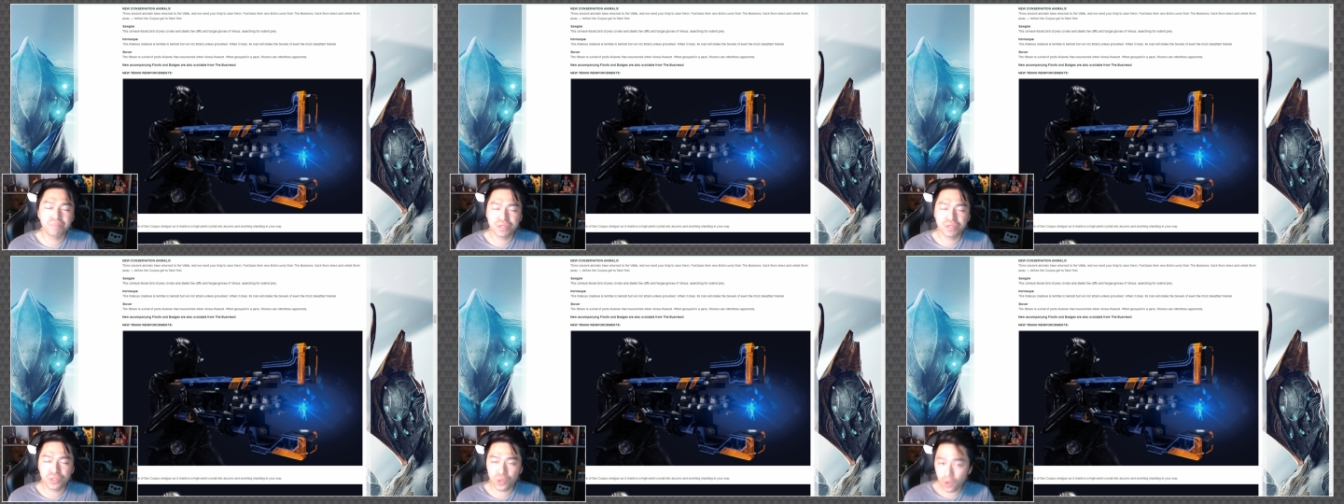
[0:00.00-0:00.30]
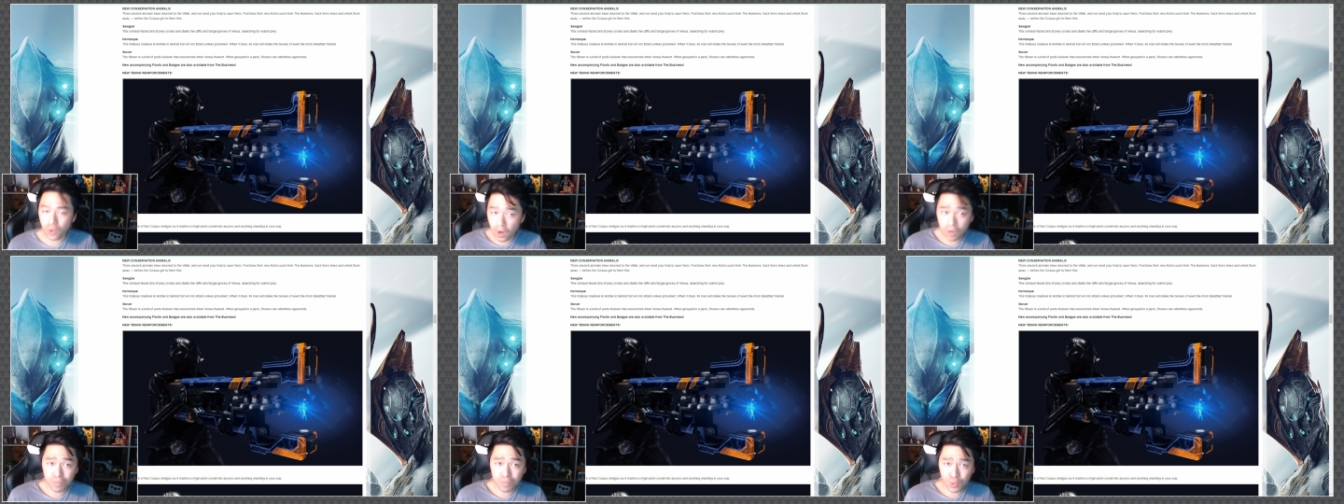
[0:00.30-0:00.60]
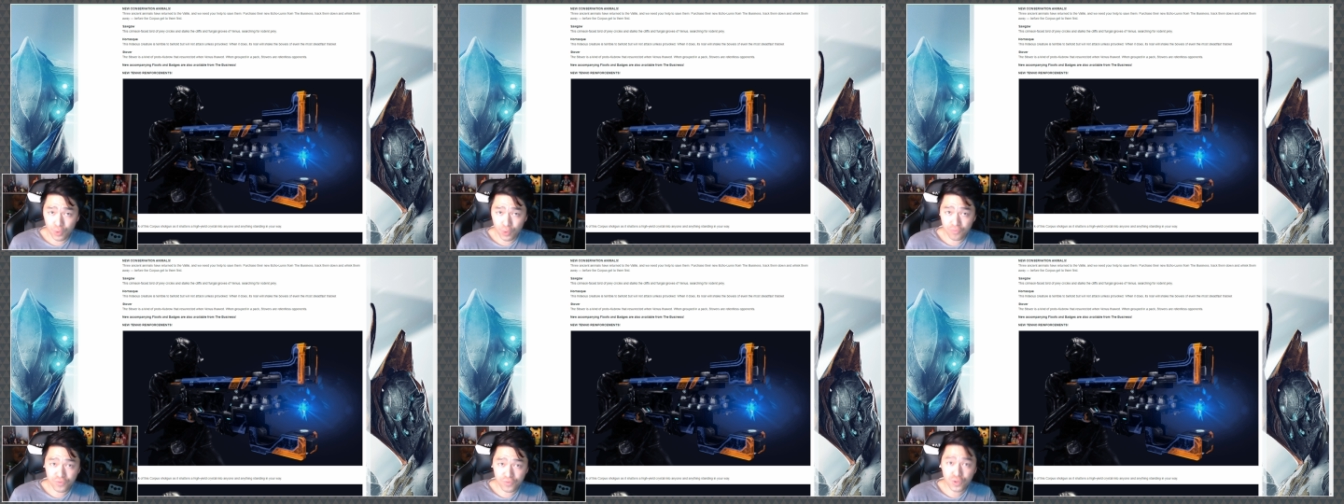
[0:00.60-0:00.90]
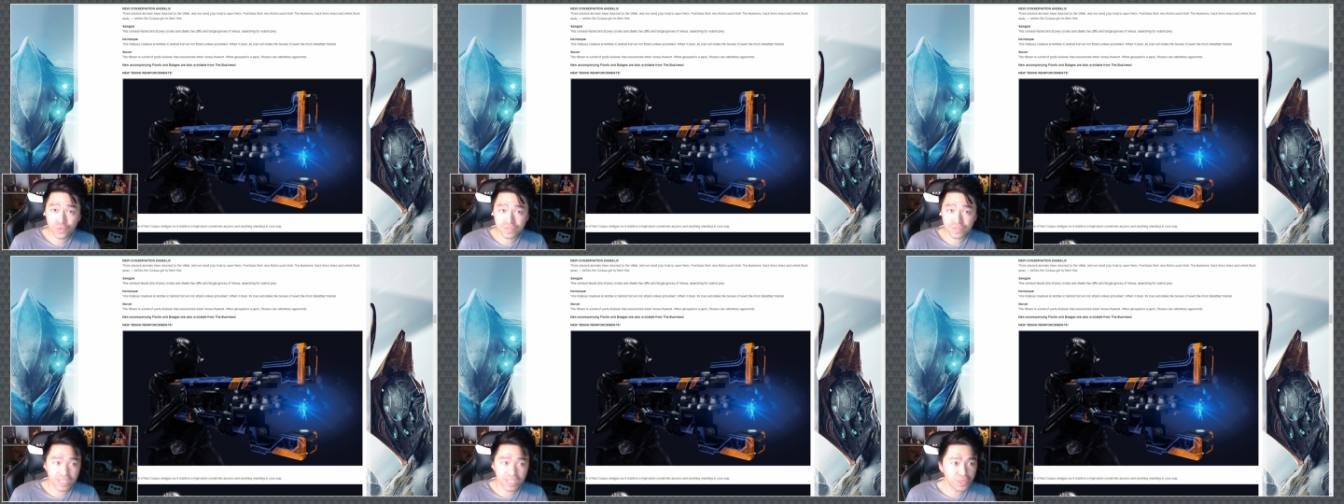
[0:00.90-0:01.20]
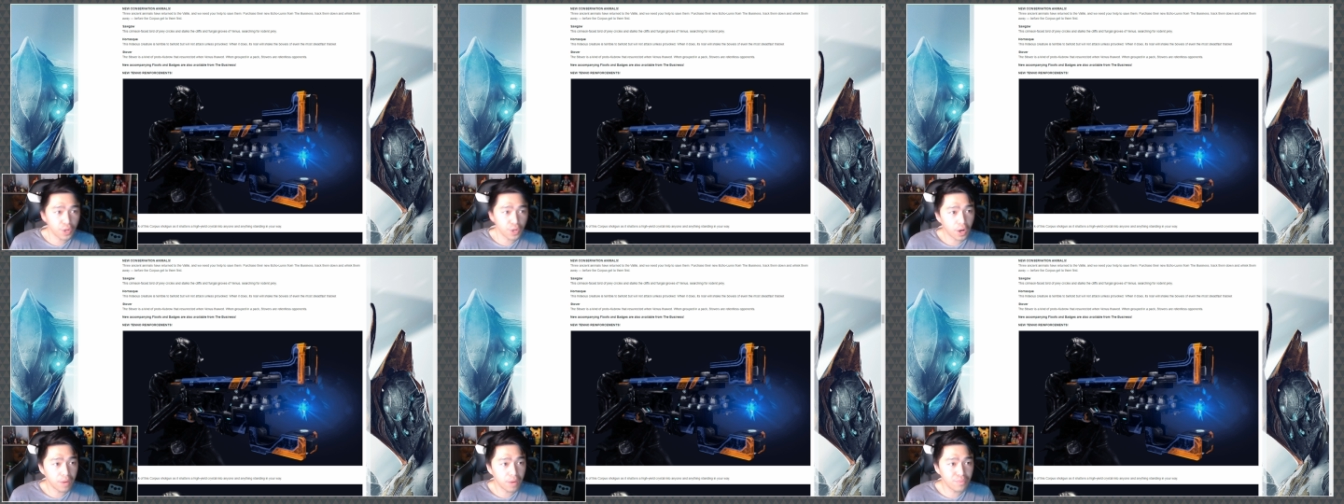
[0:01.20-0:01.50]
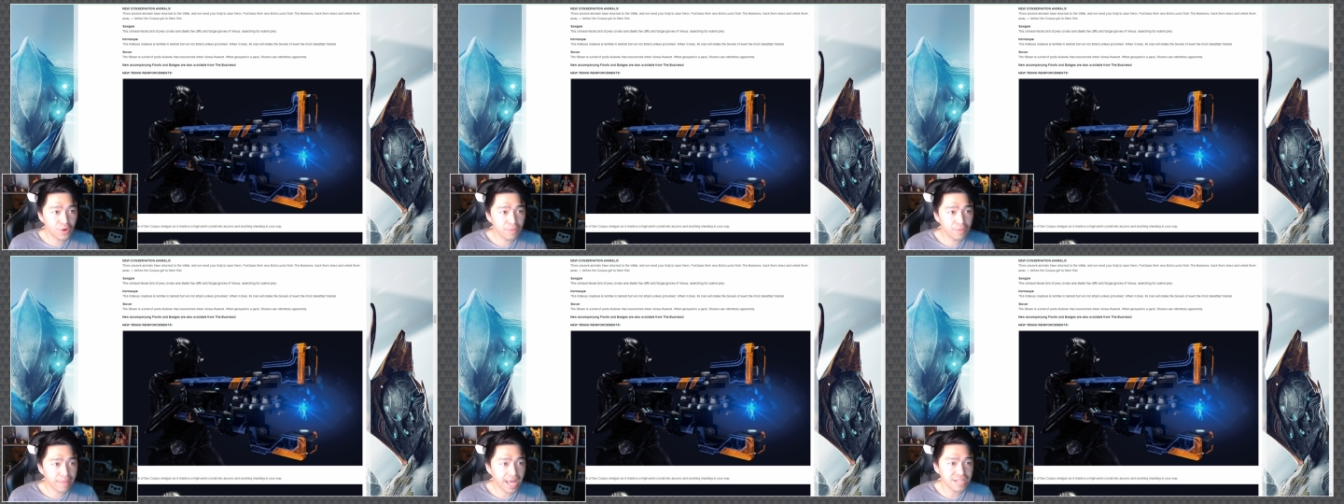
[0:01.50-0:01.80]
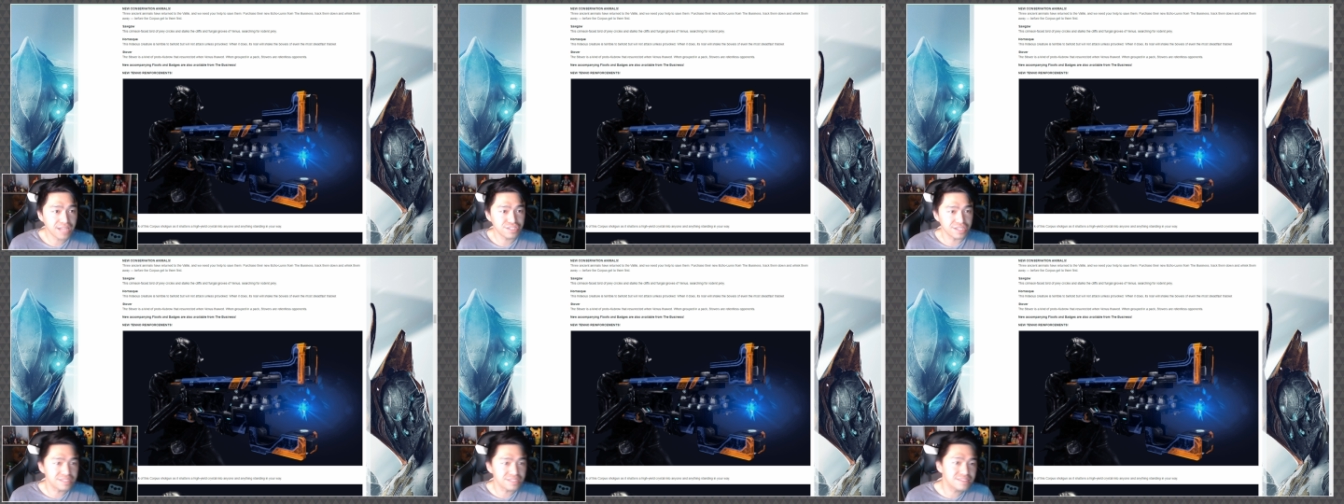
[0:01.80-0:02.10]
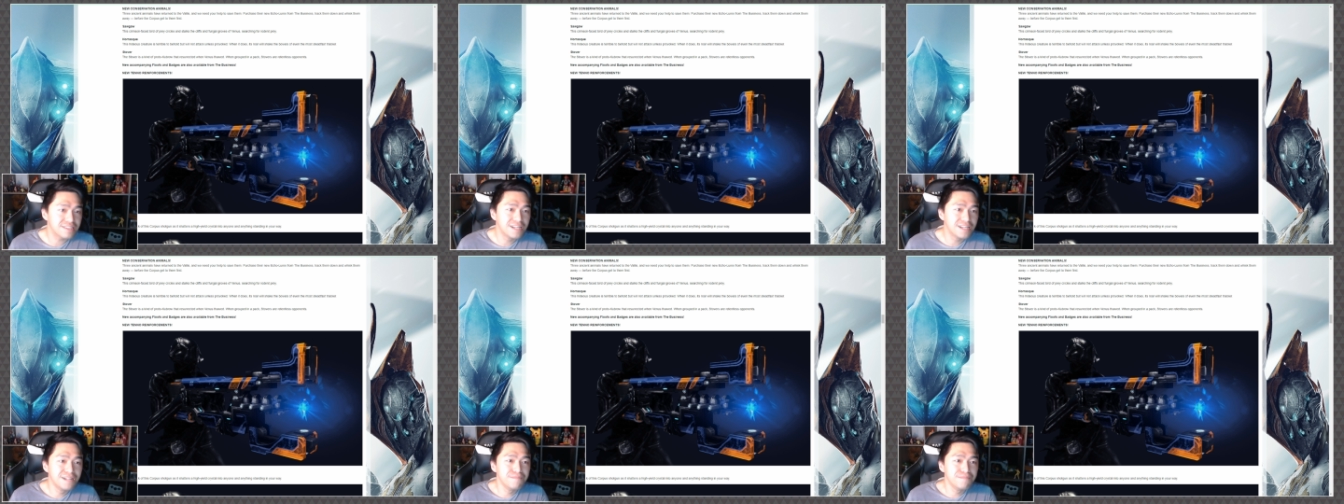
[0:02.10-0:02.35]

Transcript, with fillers: but there are more floofs and there are more badges.